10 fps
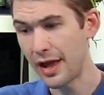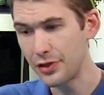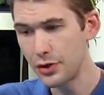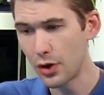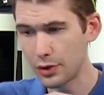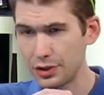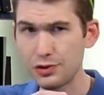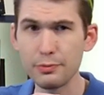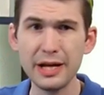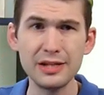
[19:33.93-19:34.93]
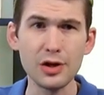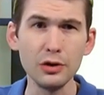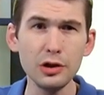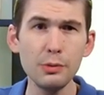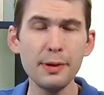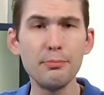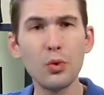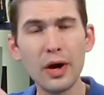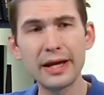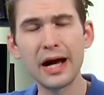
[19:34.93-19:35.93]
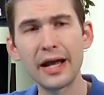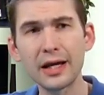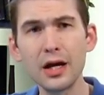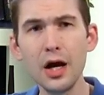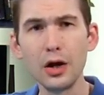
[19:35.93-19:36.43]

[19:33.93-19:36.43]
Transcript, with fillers: and the Nautilus remains a little bit more iconic,